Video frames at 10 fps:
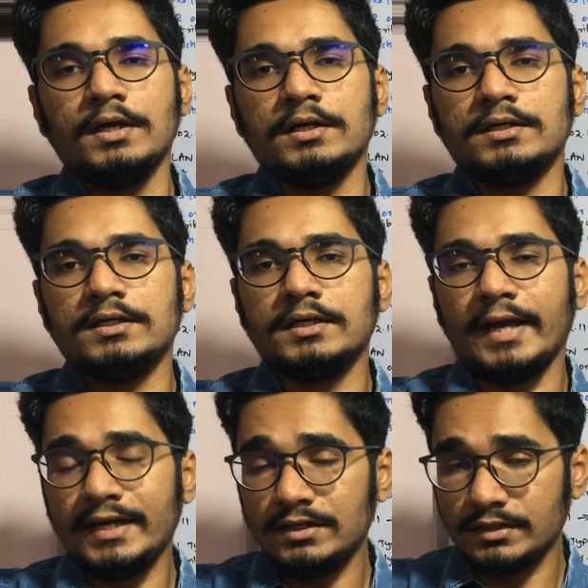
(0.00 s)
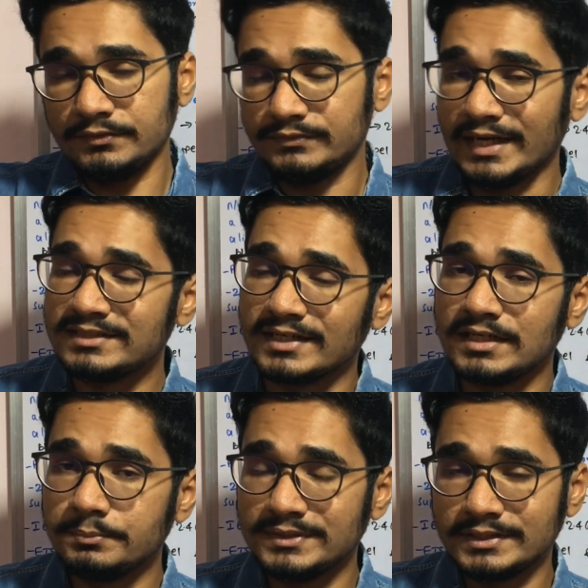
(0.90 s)
and if that
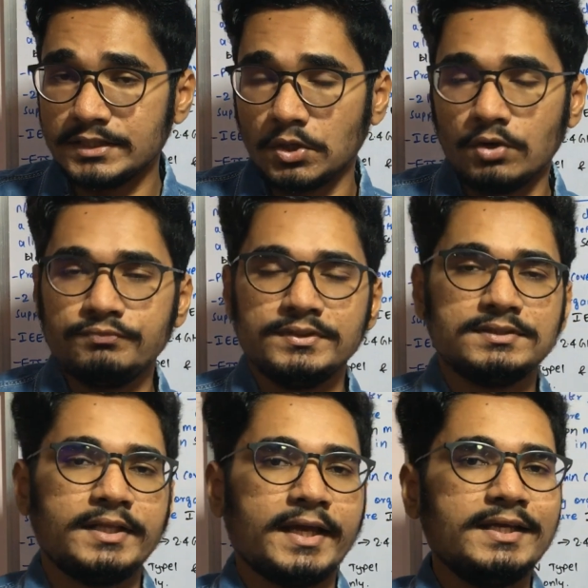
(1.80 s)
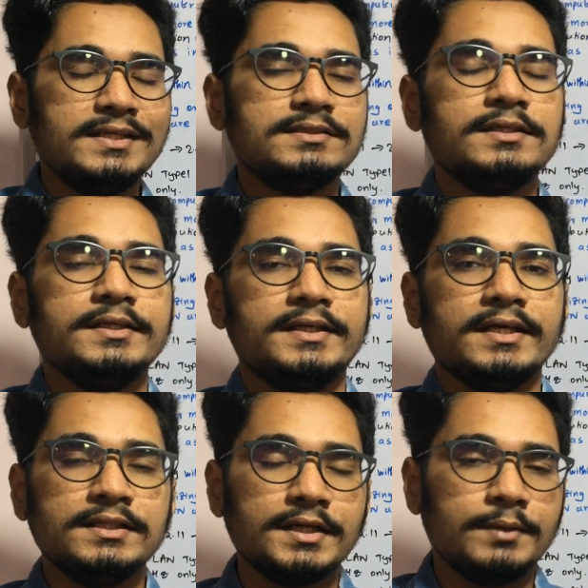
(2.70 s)
setup is at office, they can easily
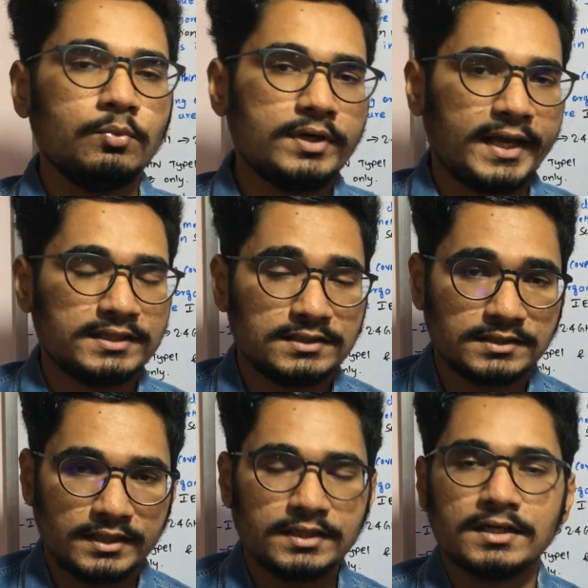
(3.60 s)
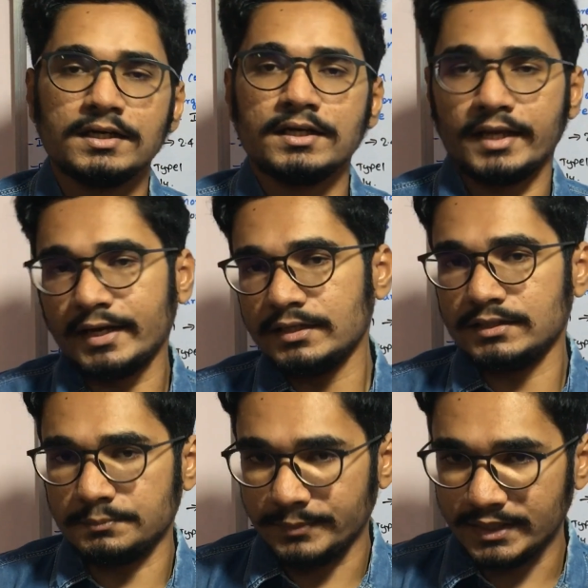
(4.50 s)
take the remote access and can
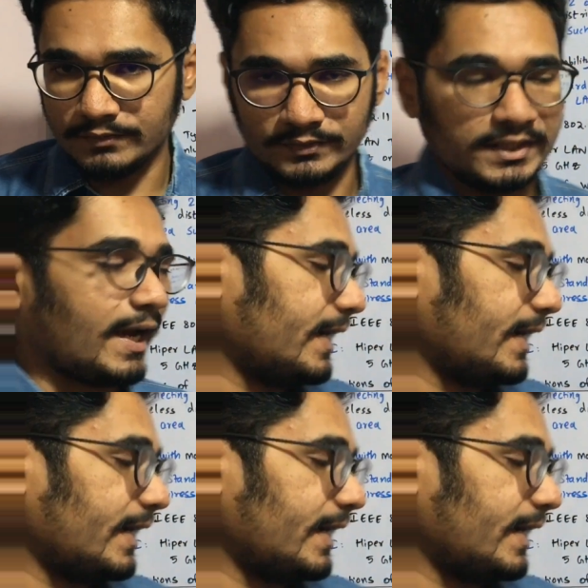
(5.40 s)
begin with their